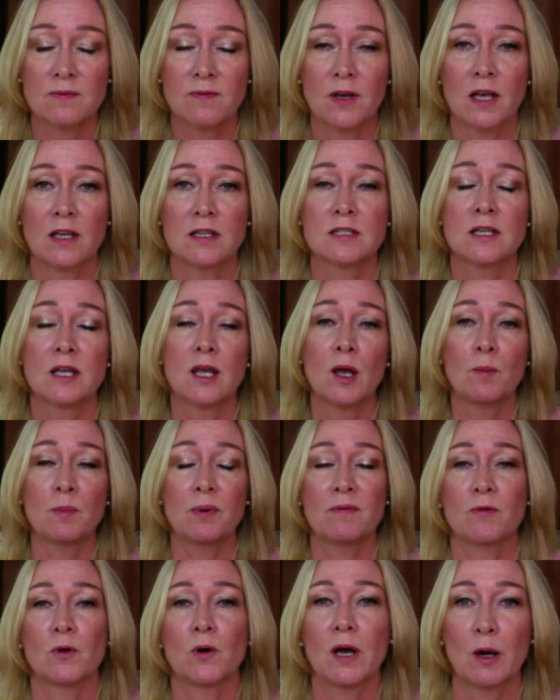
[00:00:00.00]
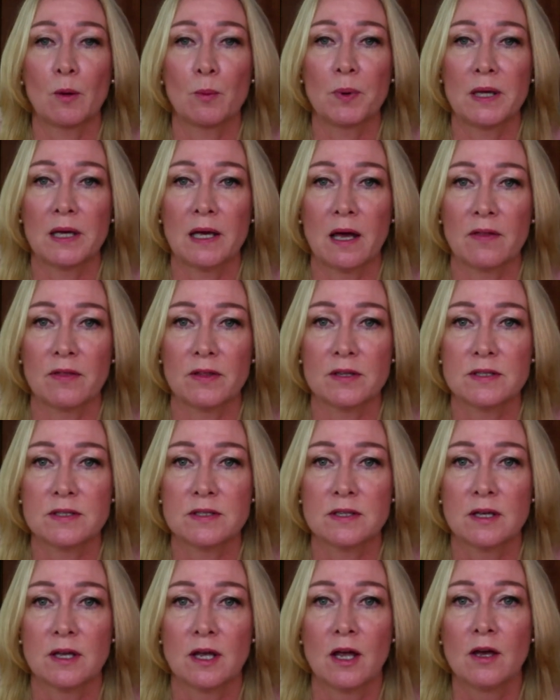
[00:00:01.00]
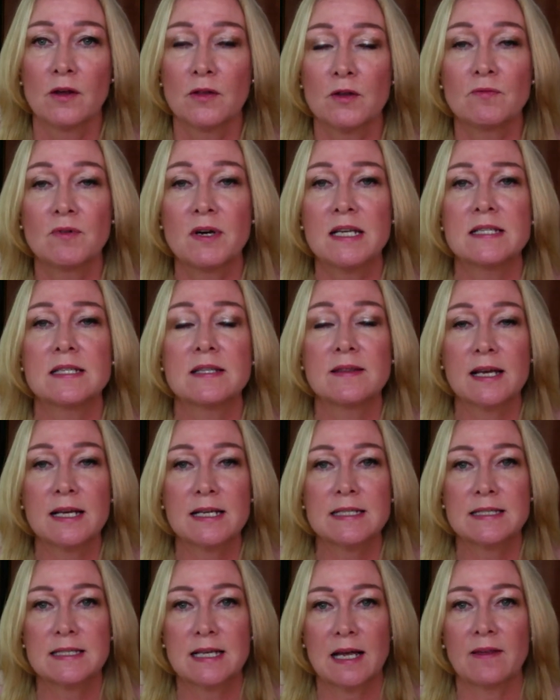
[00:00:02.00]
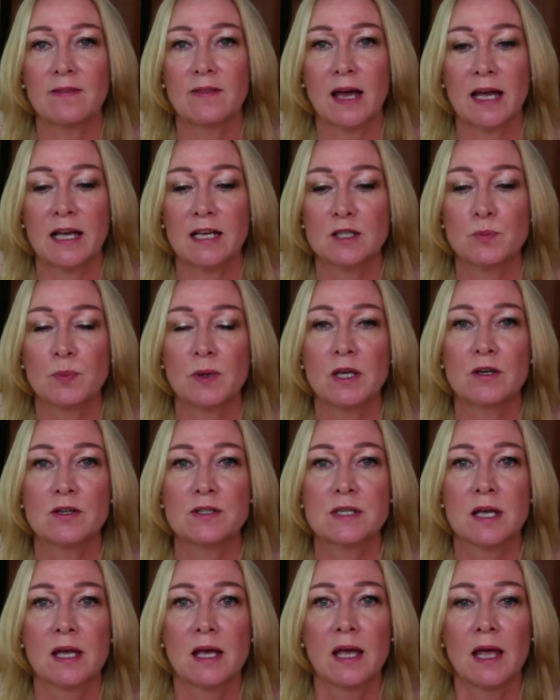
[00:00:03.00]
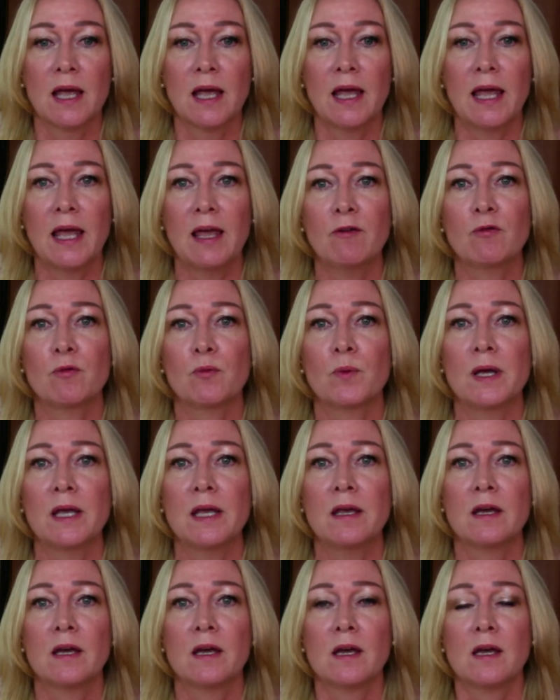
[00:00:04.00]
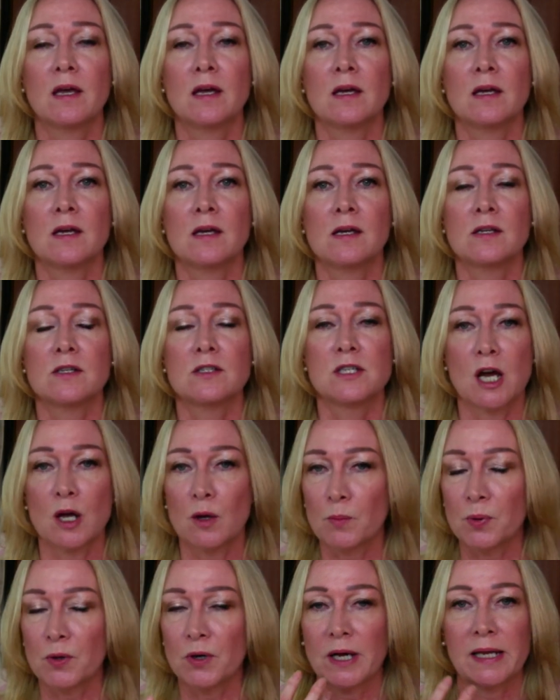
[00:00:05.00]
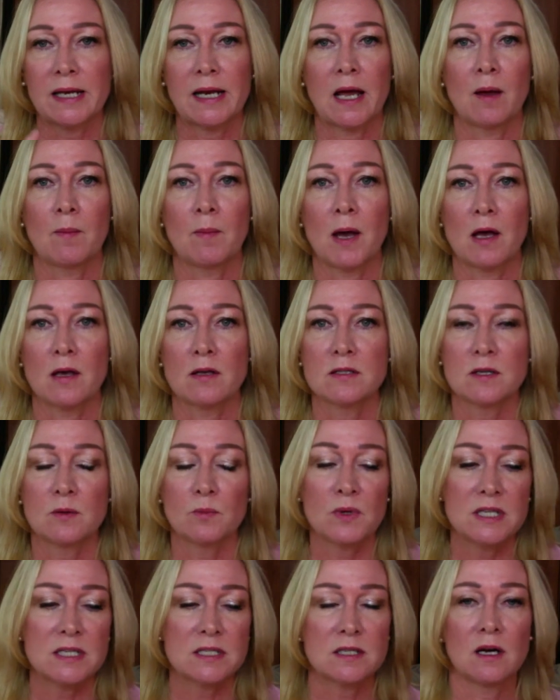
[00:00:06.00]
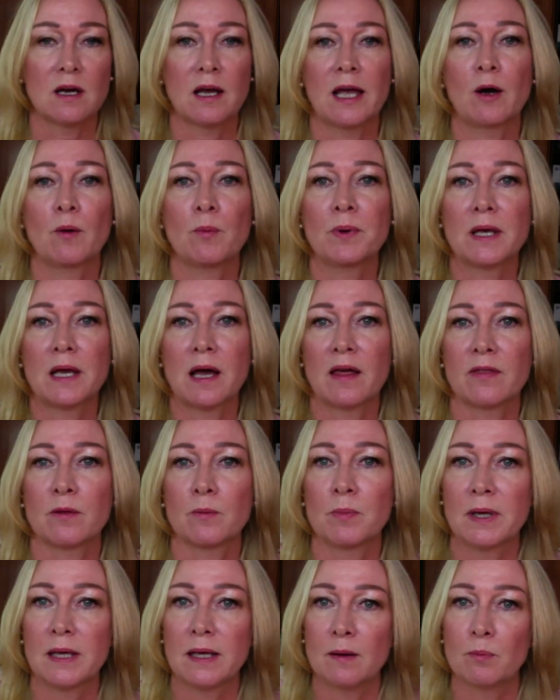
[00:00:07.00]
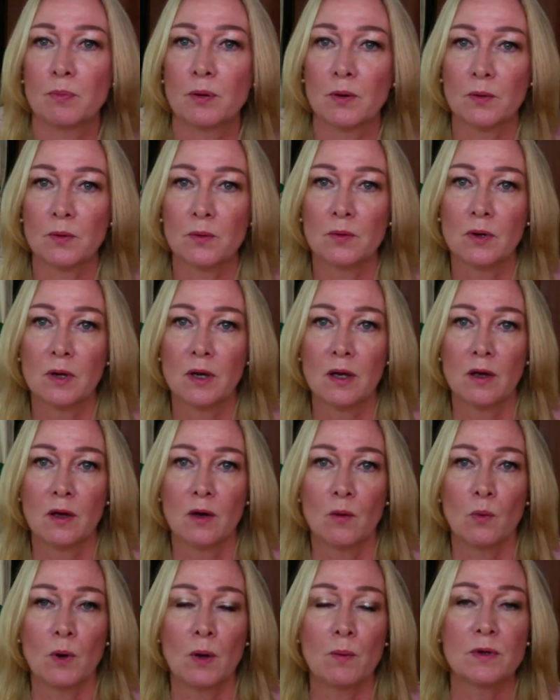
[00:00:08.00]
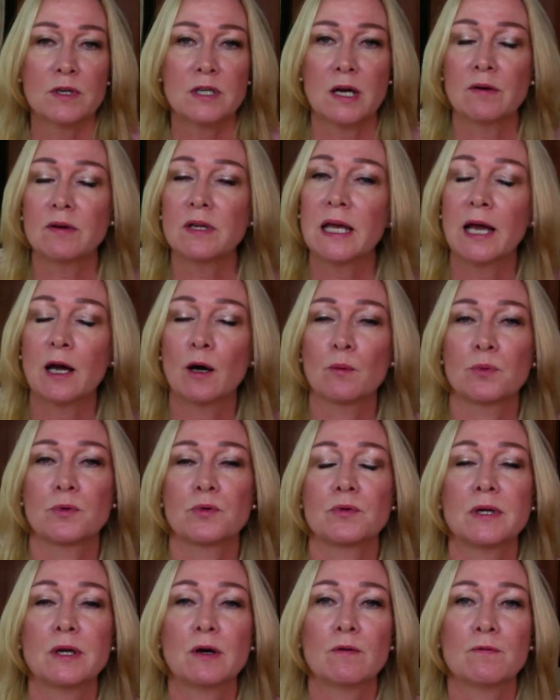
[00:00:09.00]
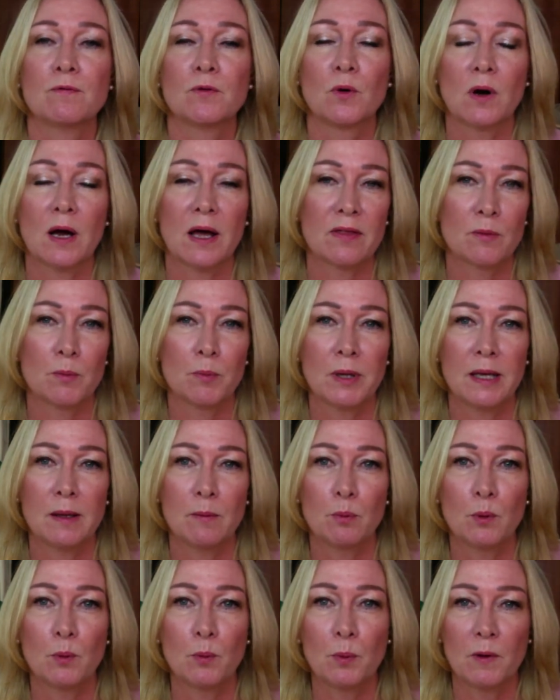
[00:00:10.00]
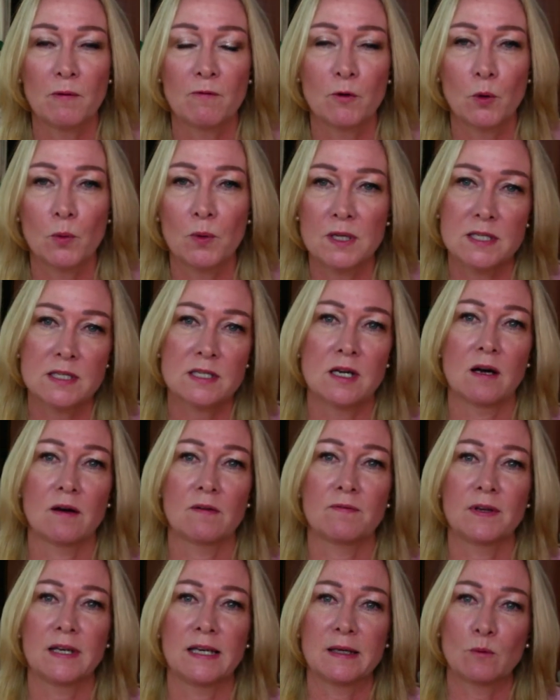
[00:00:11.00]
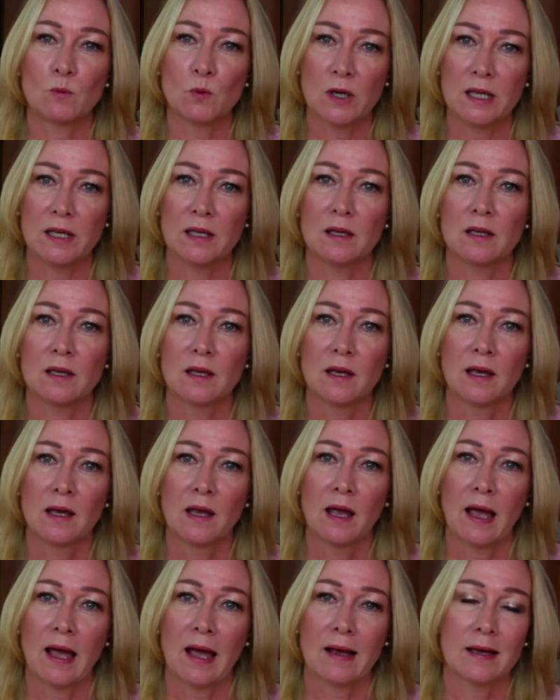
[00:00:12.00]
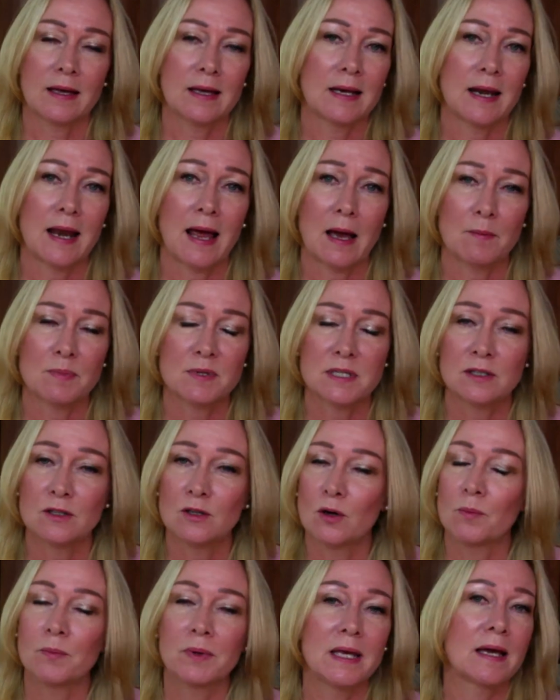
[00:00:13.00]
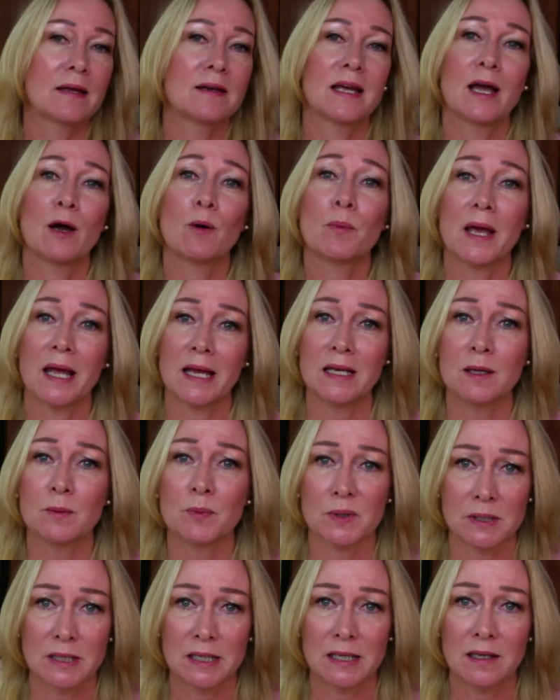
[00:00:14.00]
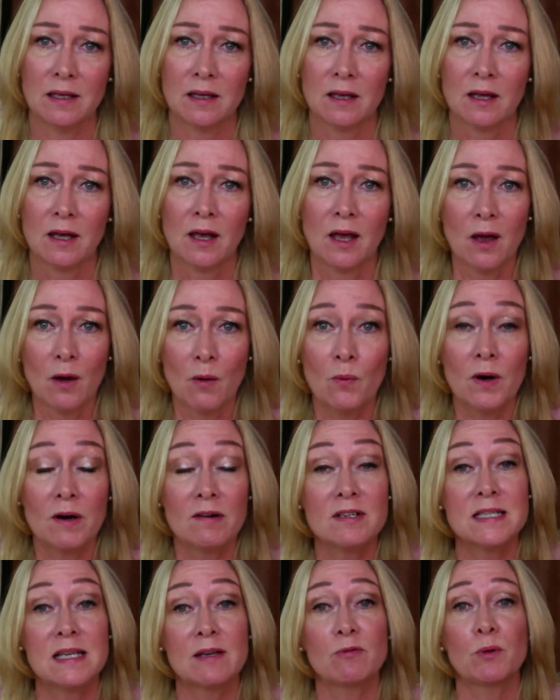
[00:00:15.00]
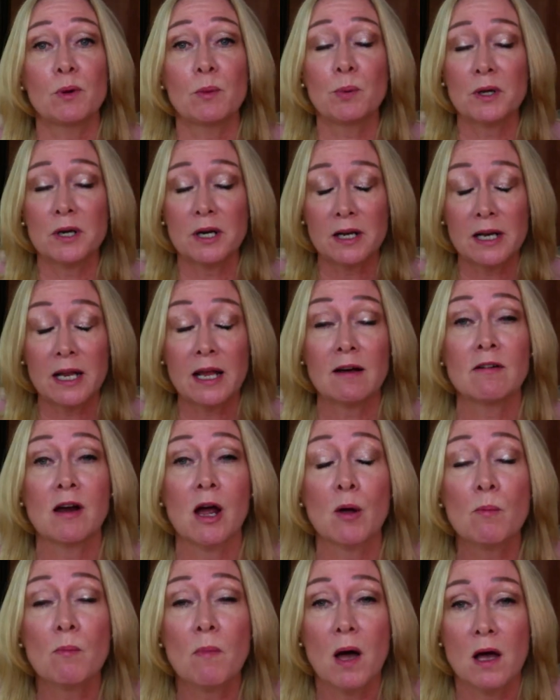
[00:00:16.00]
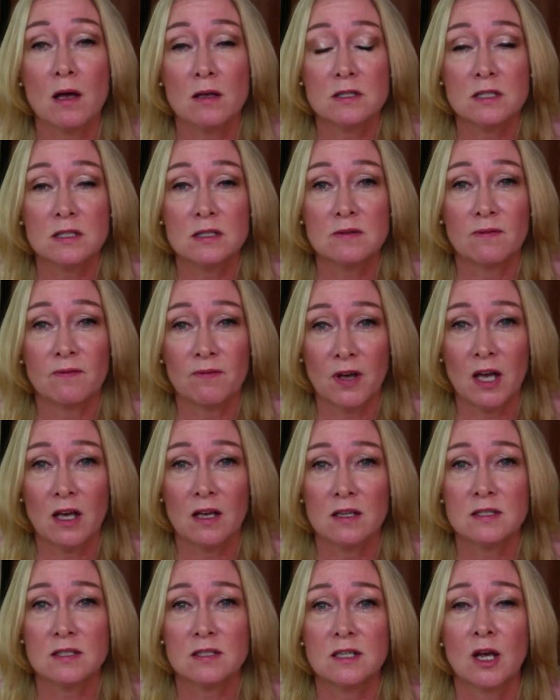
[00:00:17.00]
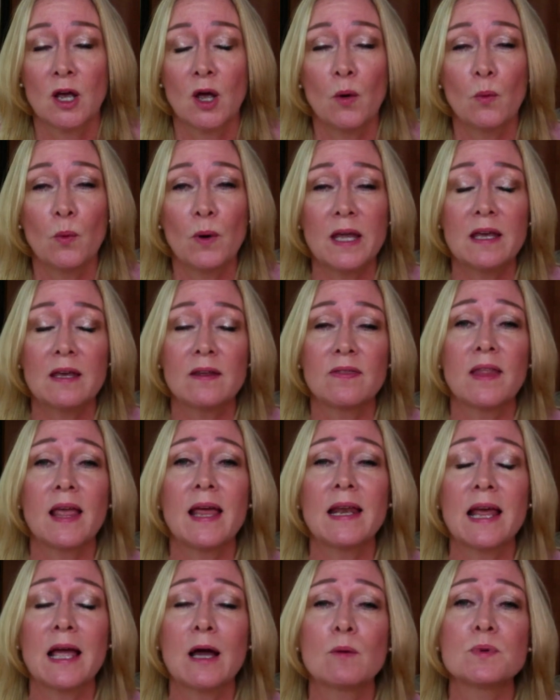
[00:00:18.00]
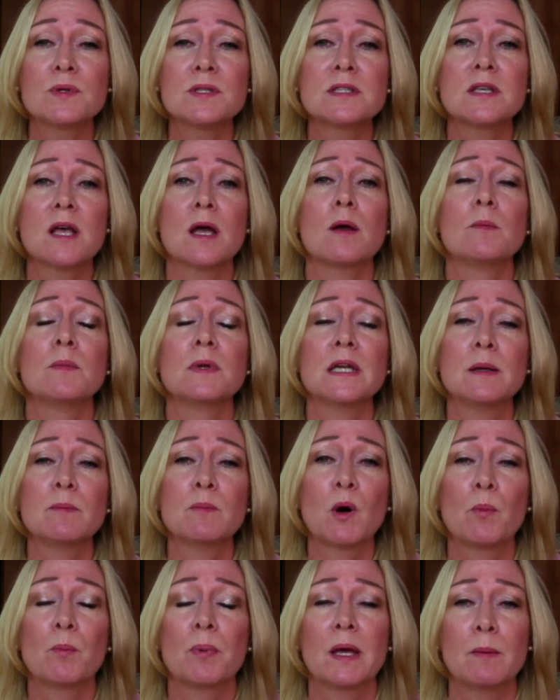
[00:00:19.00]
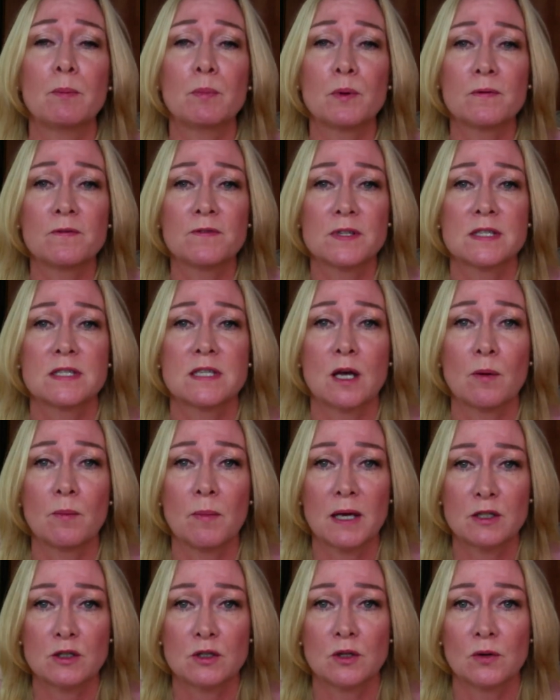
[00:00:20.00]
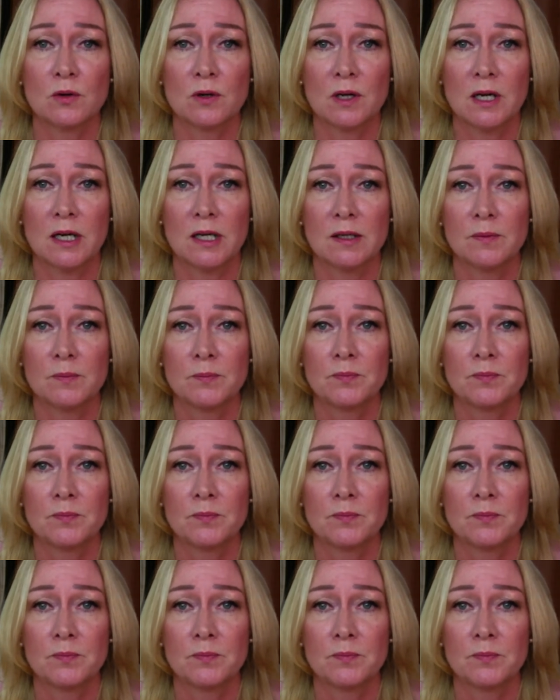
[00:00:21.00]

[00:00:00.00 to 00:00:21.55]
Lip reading: first before helping others. The reason they say that is because if we don't put on our mask and we start helping other people, we would only help 3 or 4 other people before we start feeling weak and collapse and not be able to help anybody. Whereas if we put on our own masks first, we can then help so many more people for so much longer.